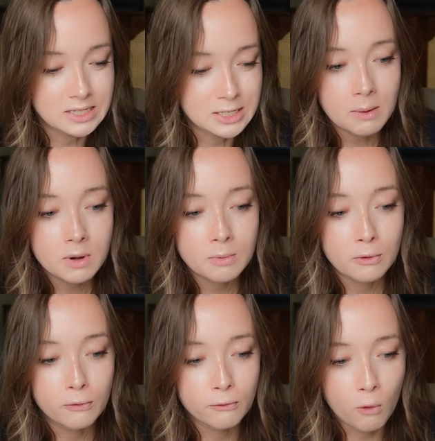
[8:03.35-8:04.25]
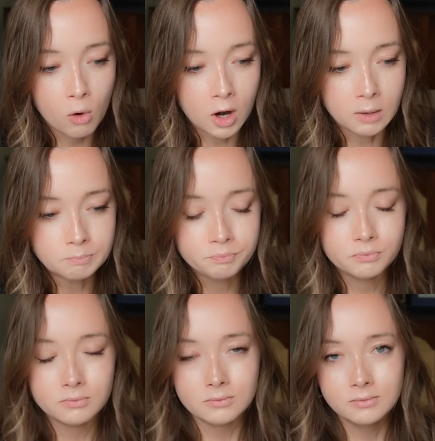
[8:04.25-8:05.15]
Step number 4
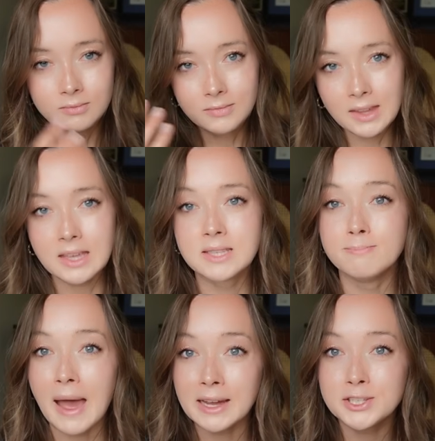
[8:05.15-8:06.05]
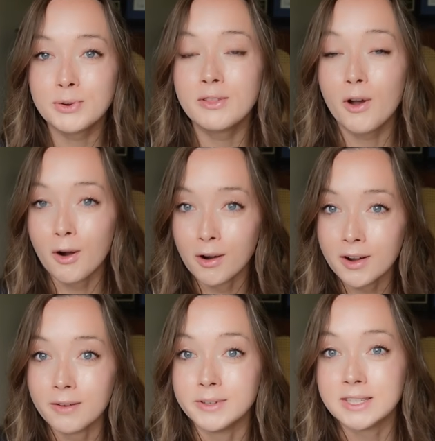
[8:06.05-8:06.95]
is mastering the
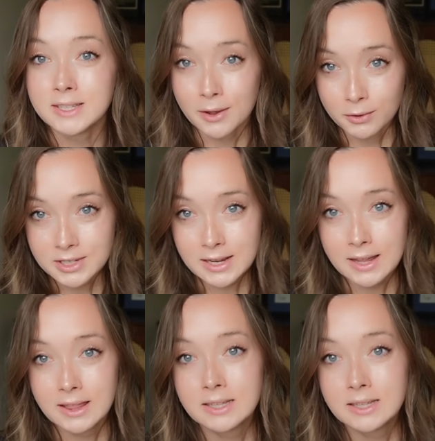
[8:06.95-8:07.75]
art of subtlety.